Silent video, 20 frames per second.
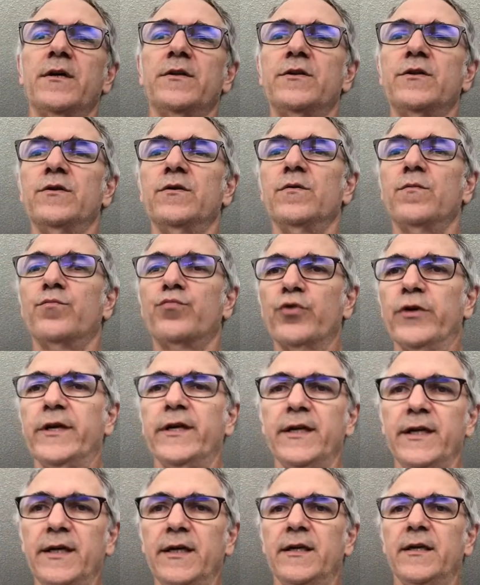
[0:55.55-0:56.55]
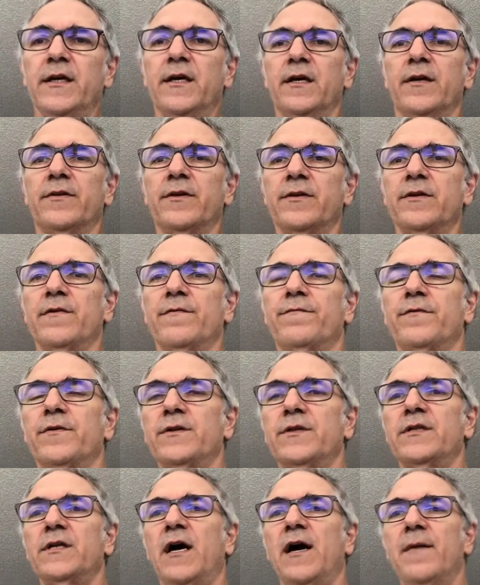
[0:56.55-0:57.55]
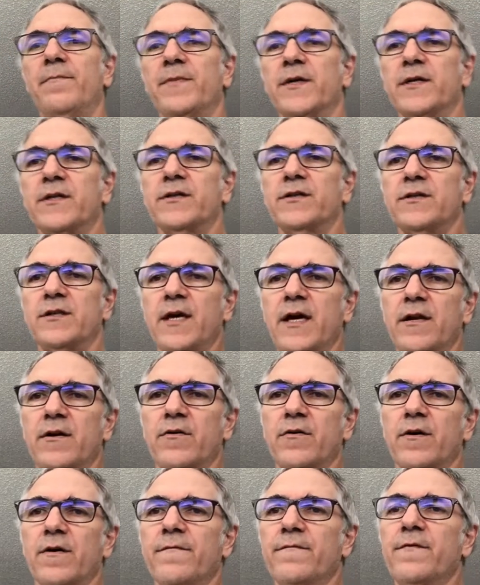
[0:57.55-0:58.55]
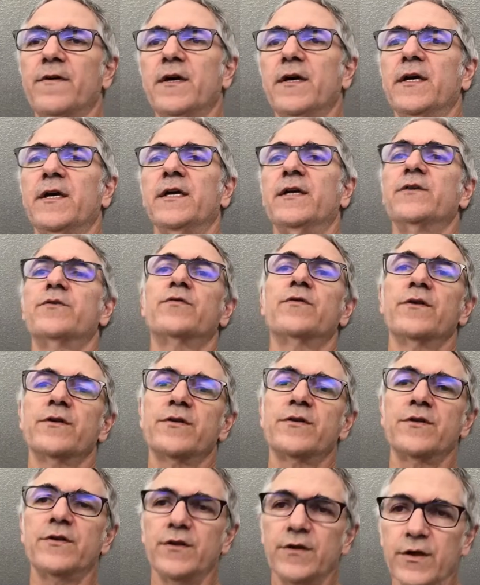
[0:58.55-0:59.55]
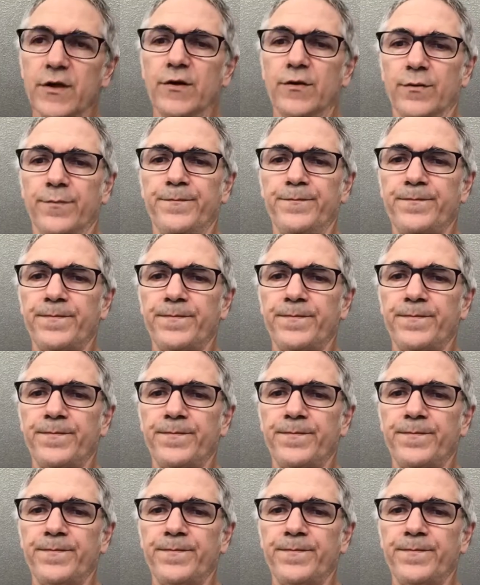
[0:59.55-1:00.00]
to bring in the different topics that are of interest to you.